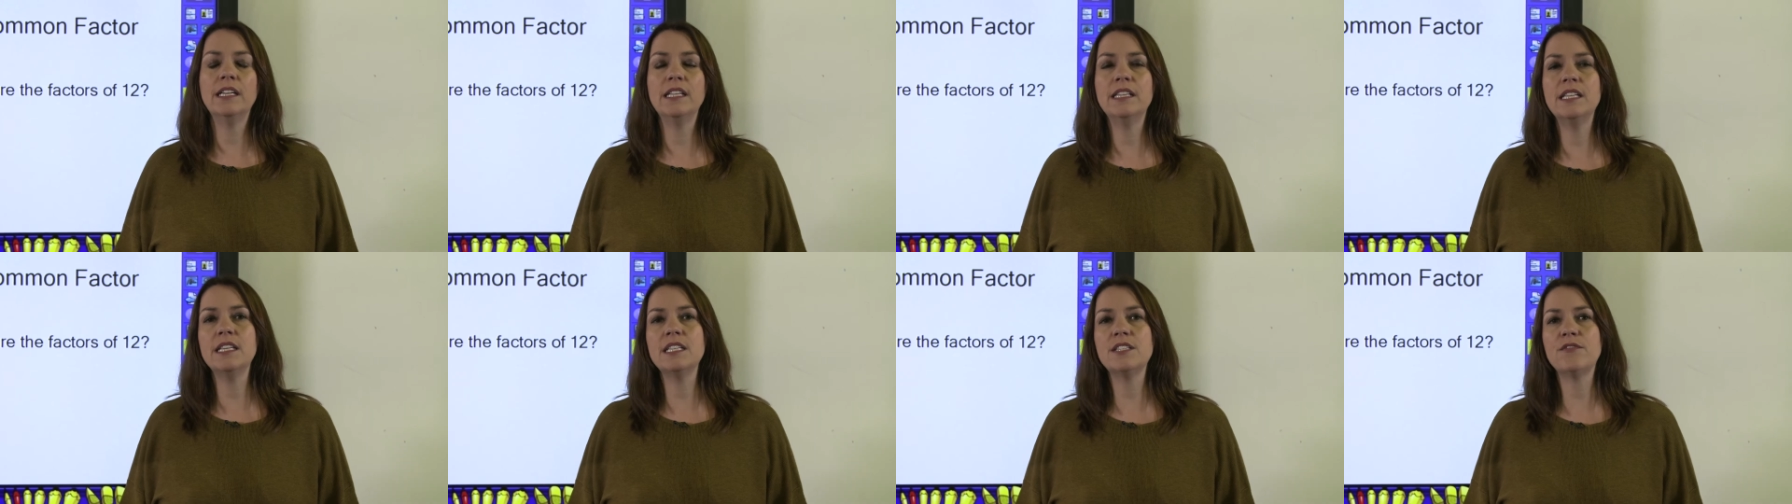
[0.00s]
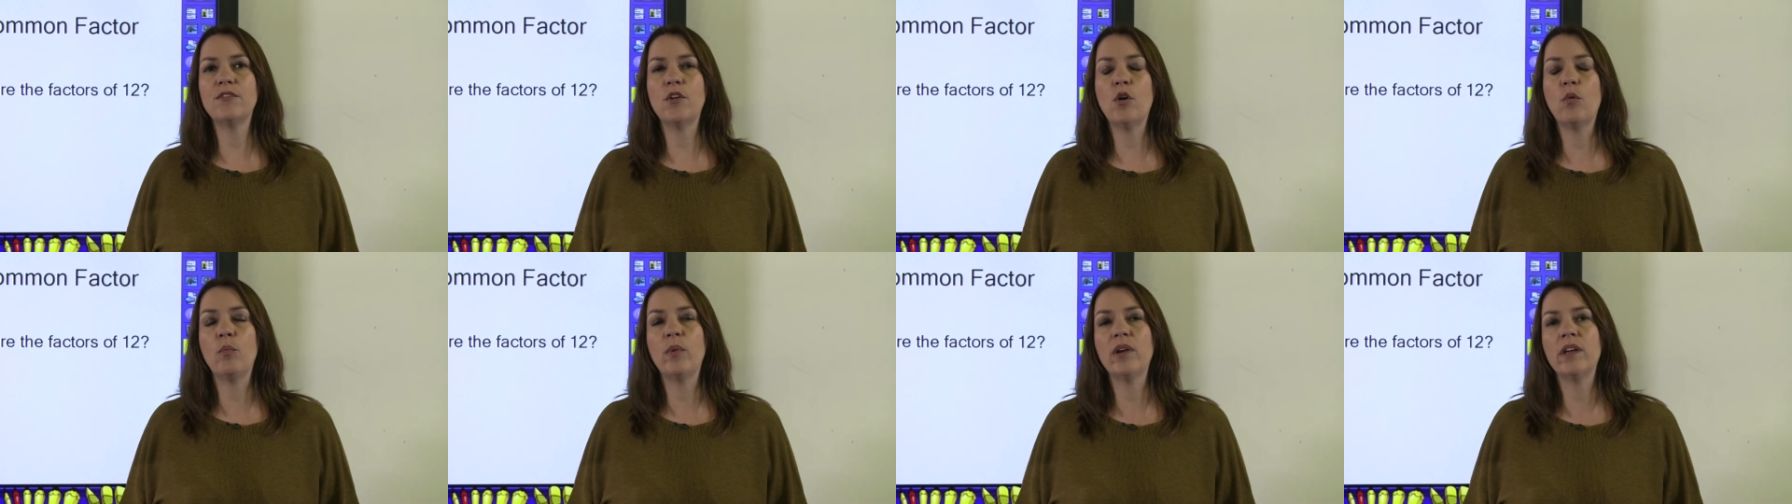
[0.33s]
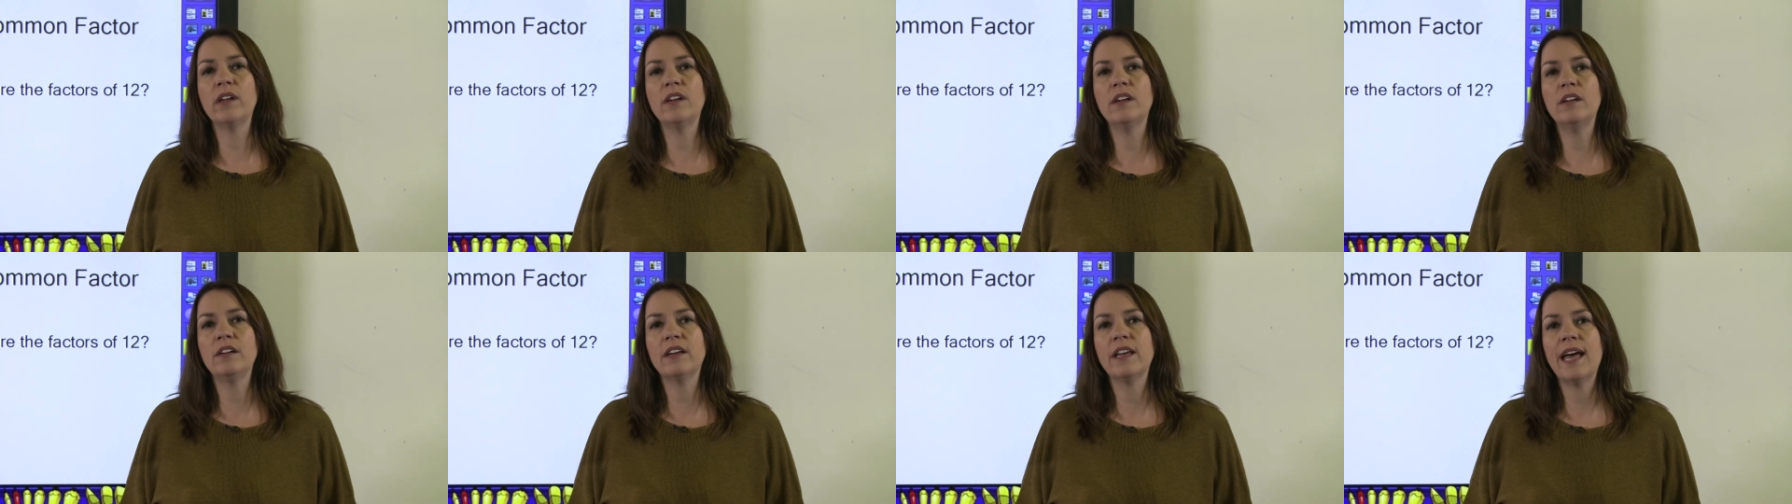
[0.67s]
and in this film we're going
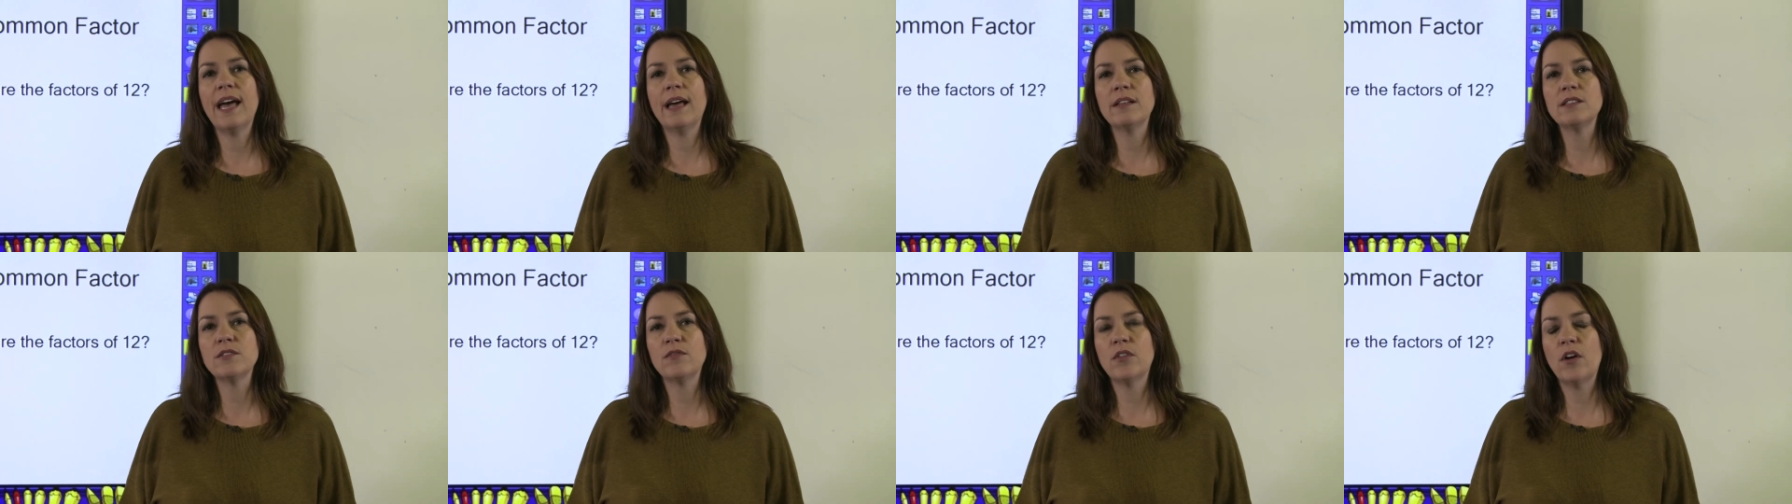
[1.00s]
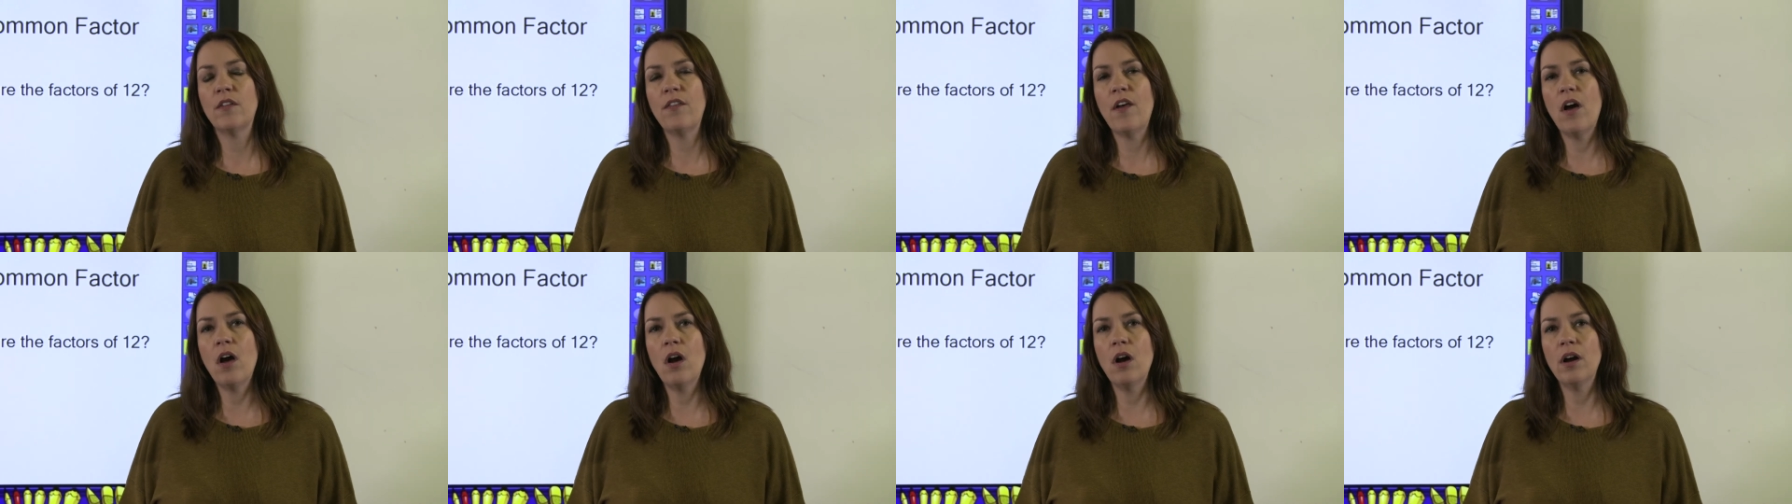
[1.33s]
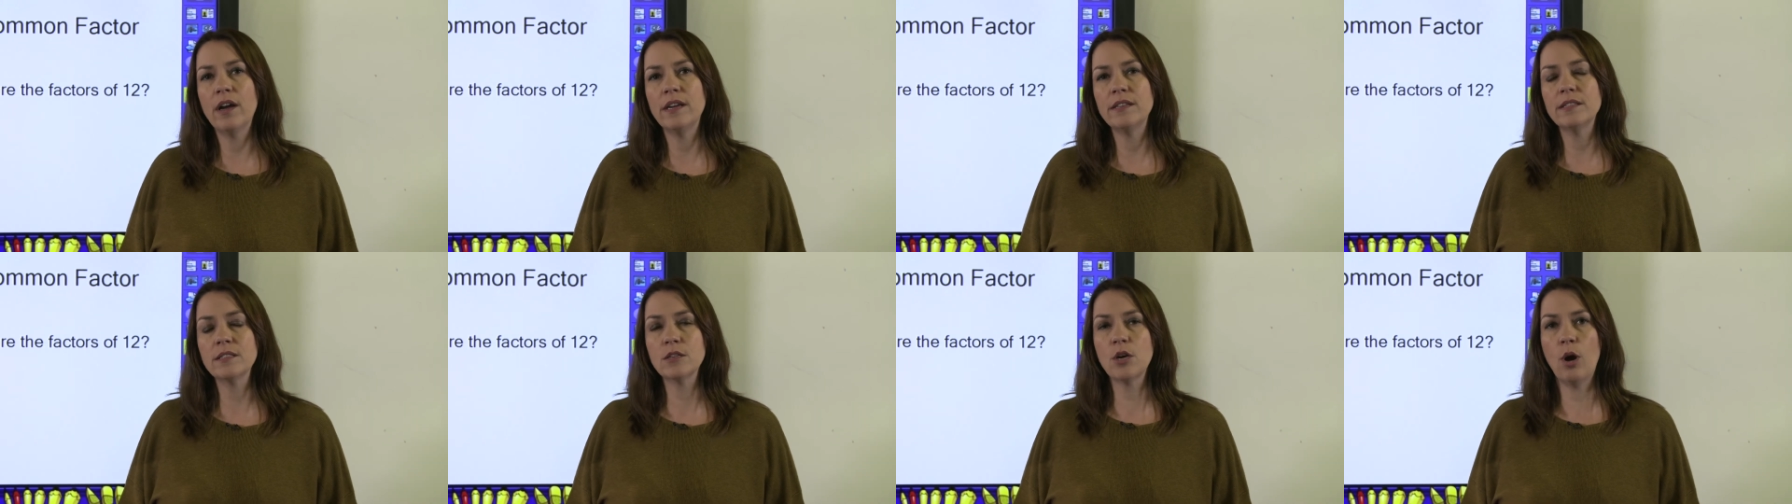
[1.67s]
to look at how to find the
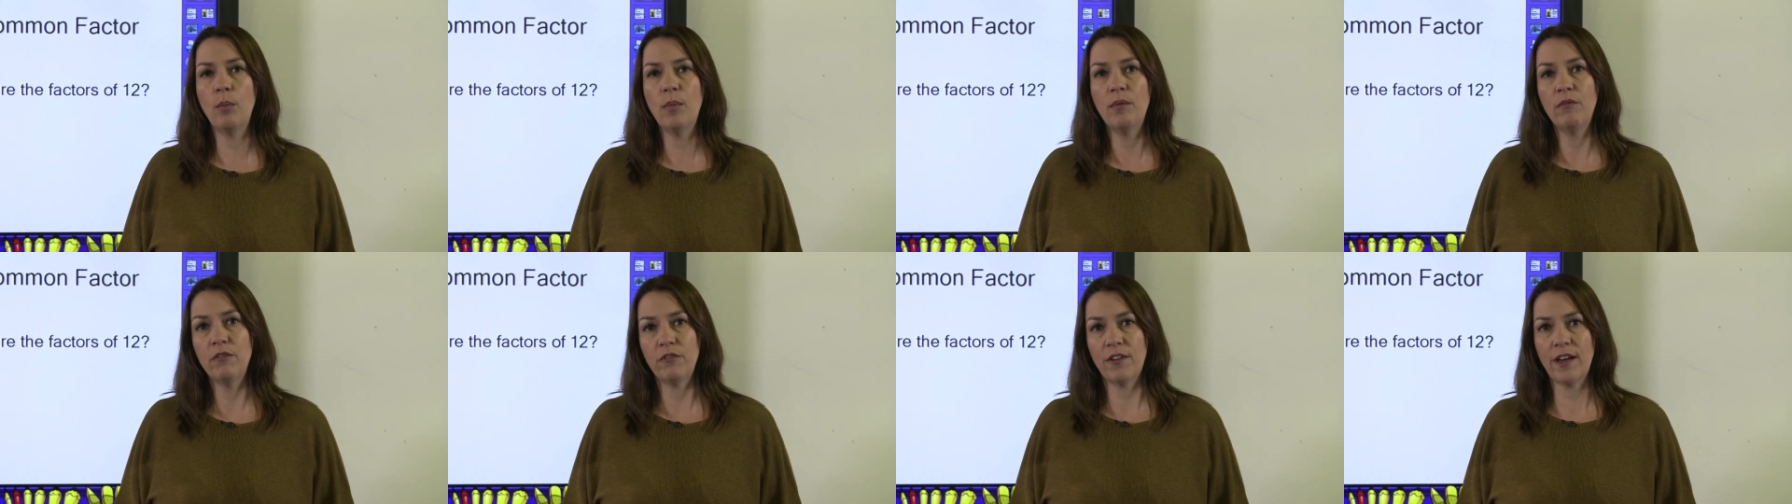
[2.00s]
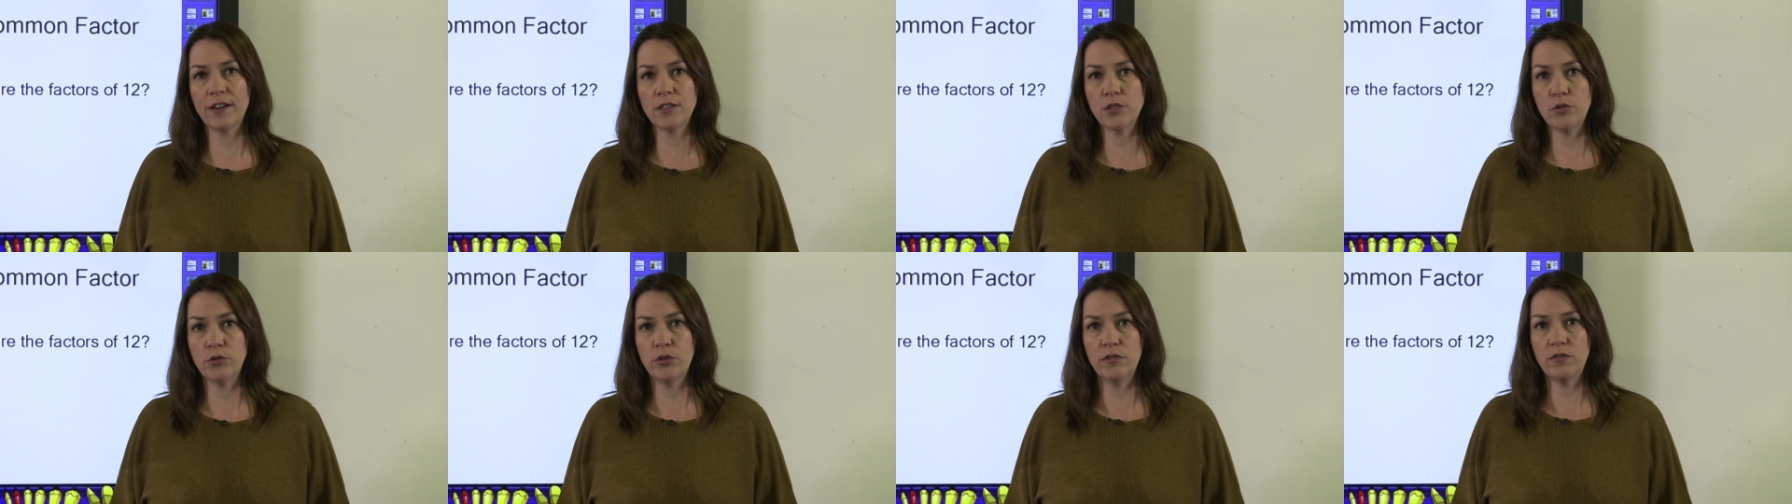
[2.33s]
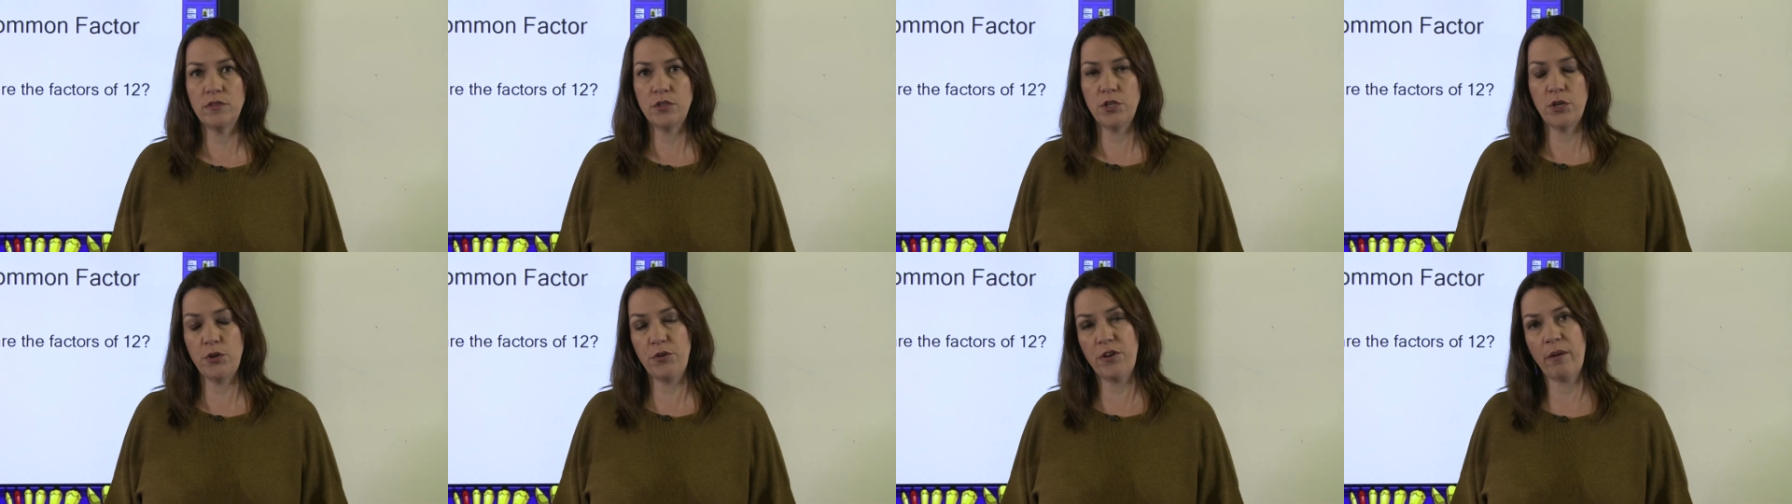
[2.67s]
highest common factor of
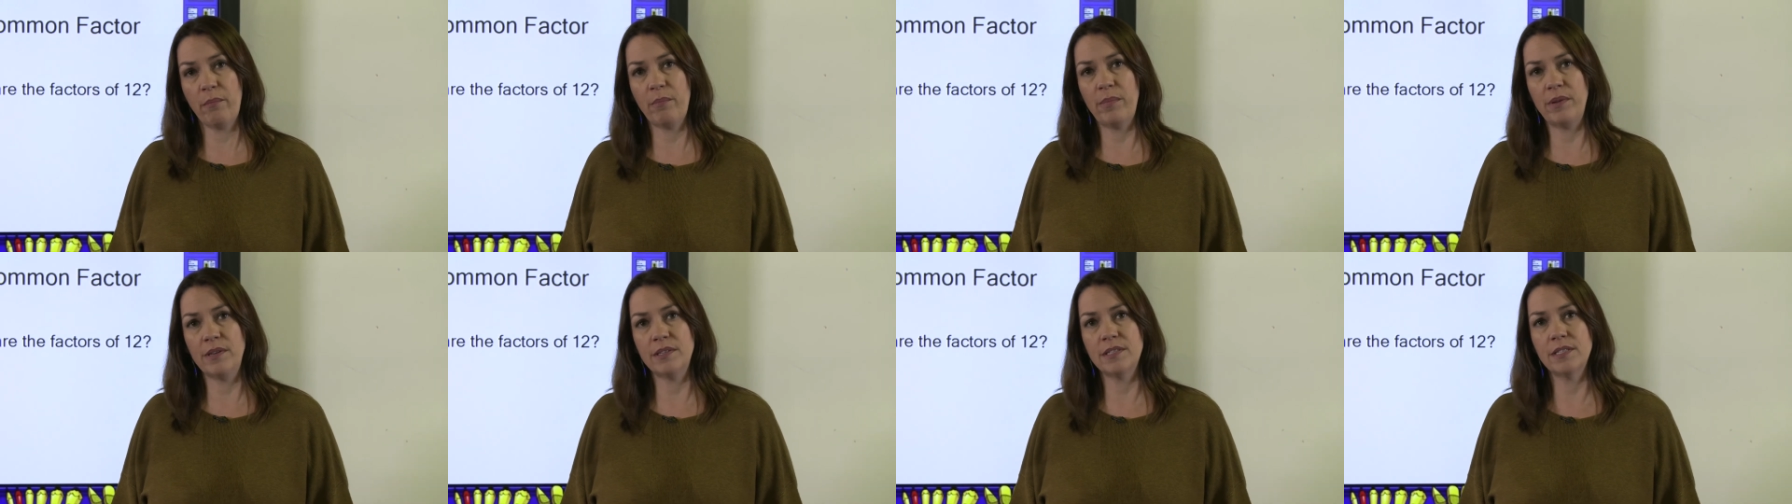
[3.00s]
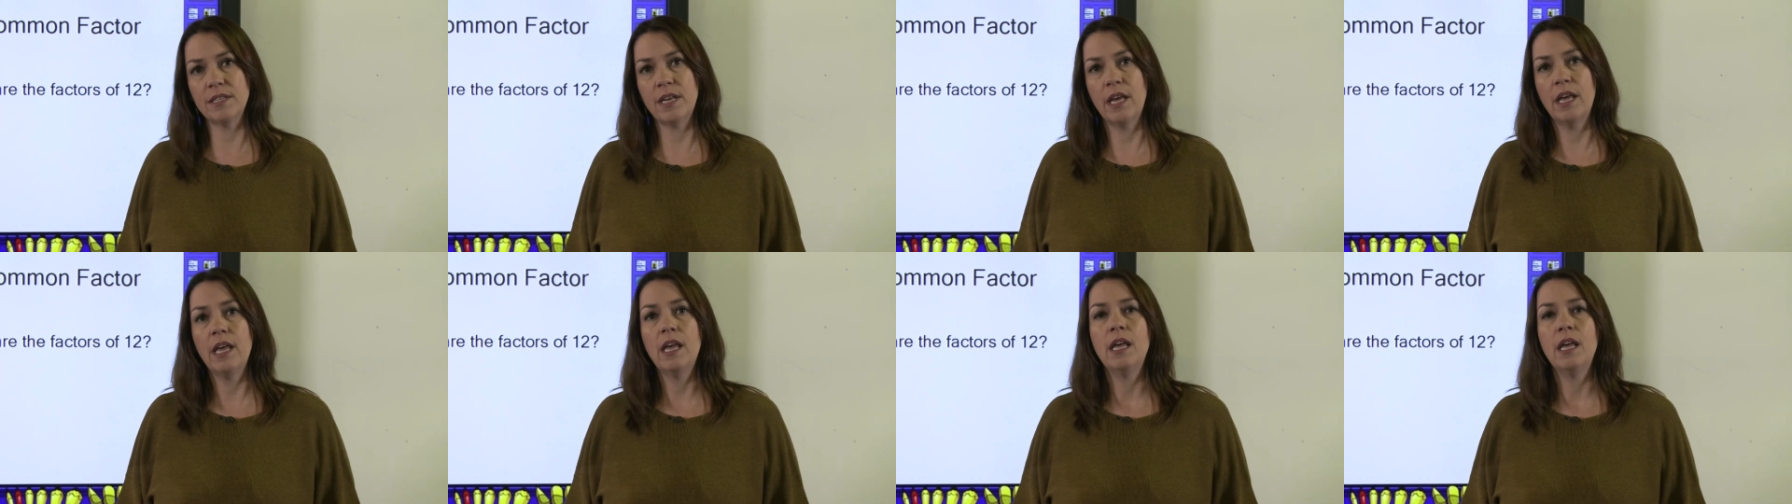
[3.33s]
two numbers.